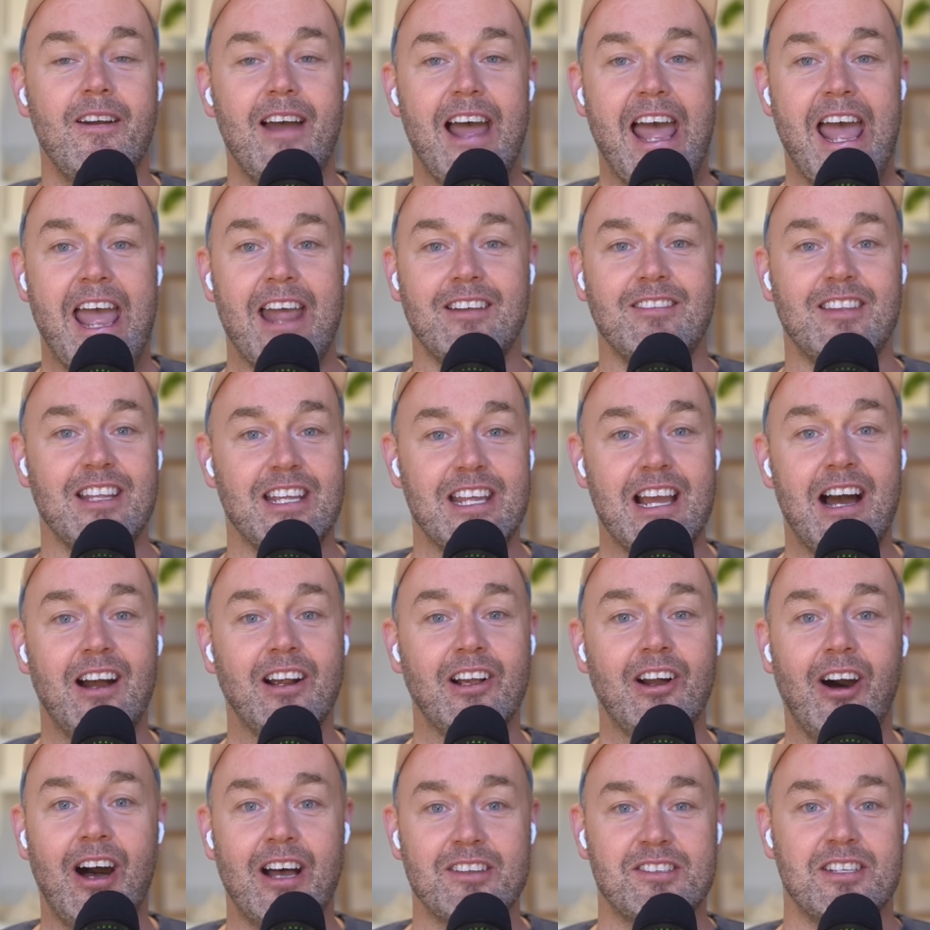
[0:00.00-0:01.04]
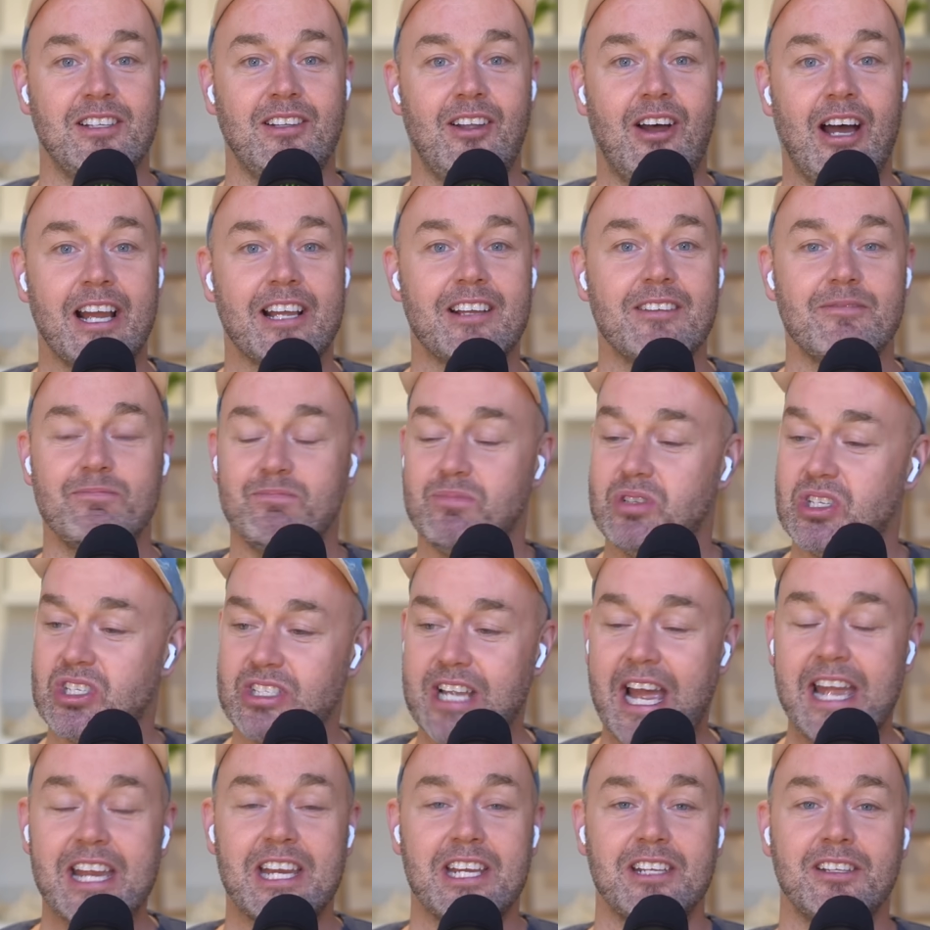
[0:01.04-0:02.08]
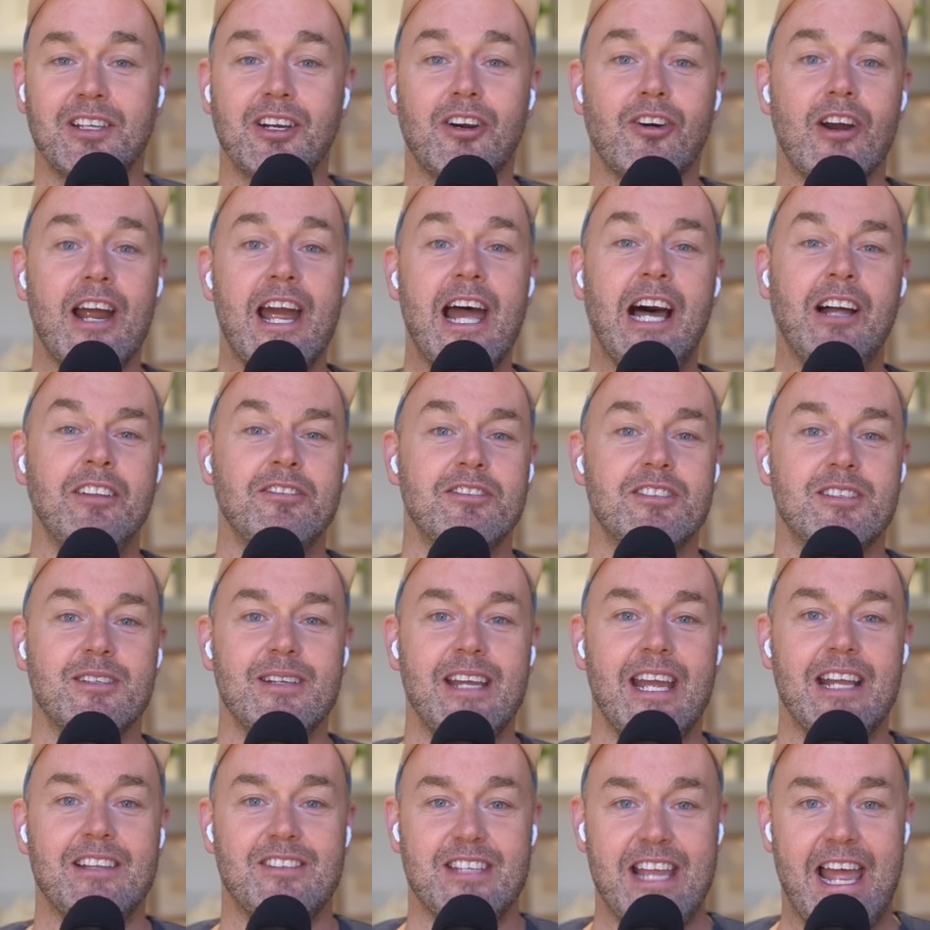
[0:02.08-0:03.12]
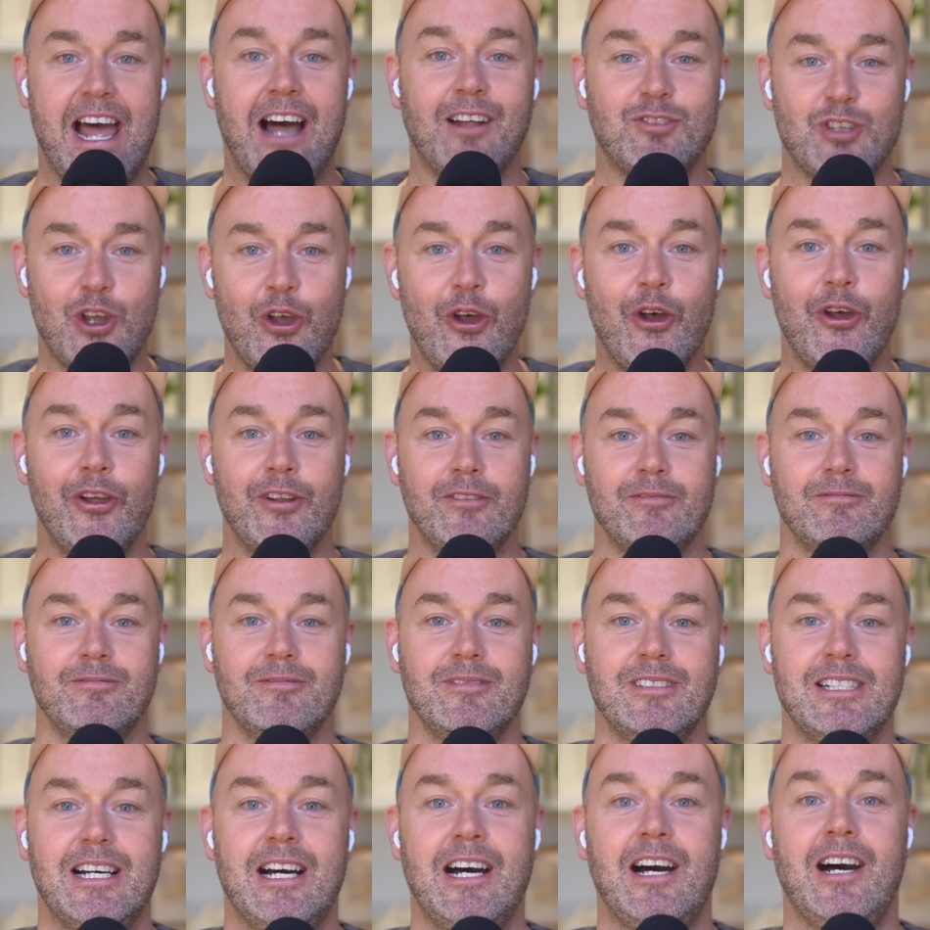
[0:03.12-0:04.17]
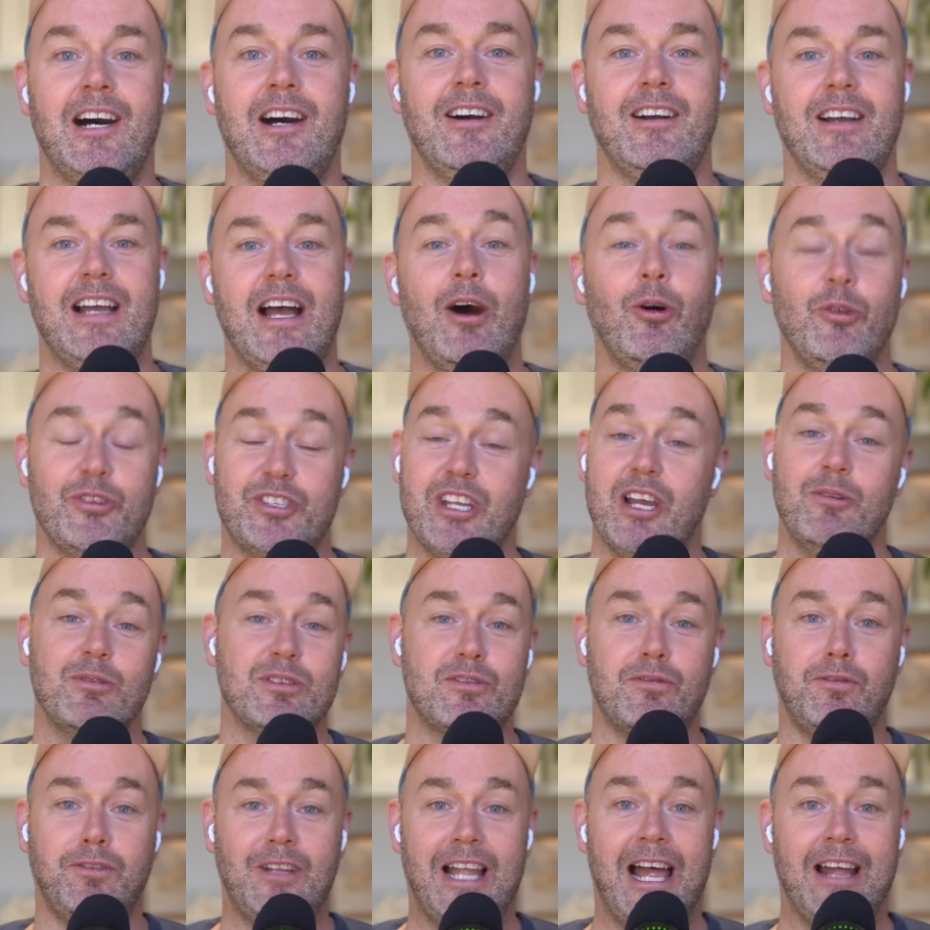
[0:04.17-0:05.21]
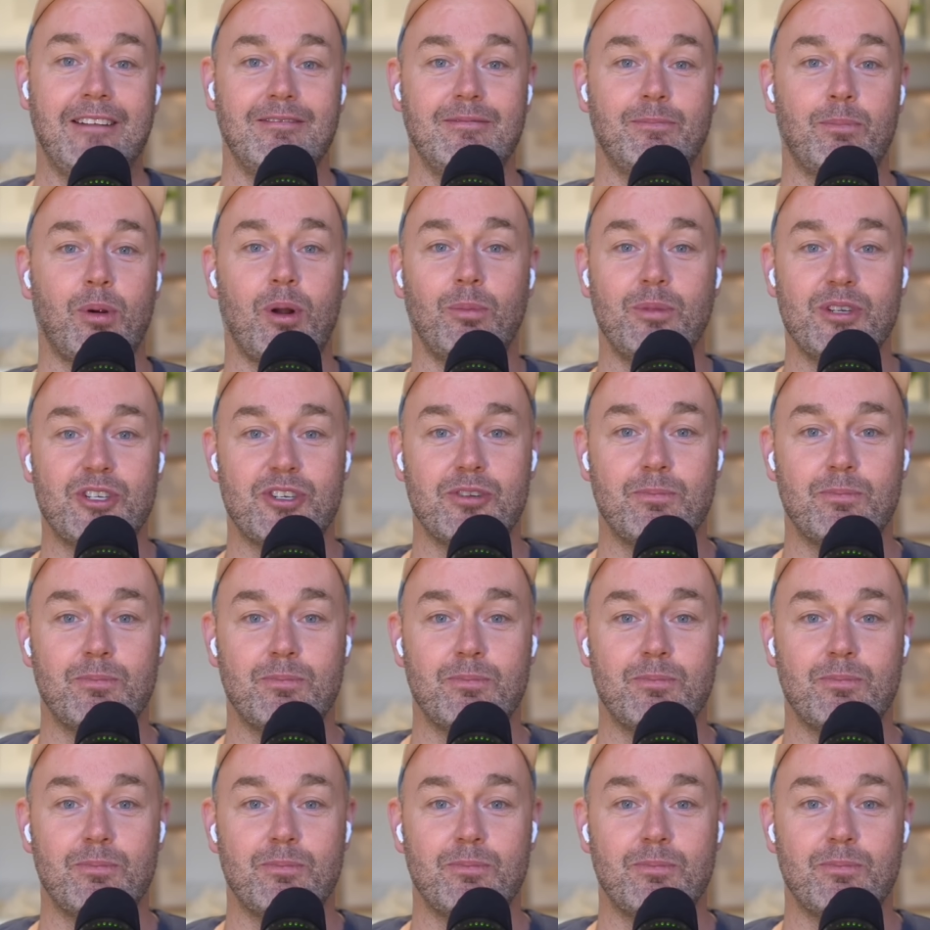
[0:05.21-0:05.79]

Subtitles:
and the young guys are like, stake in the ground, it's our turn. Also, it was flat. Probably should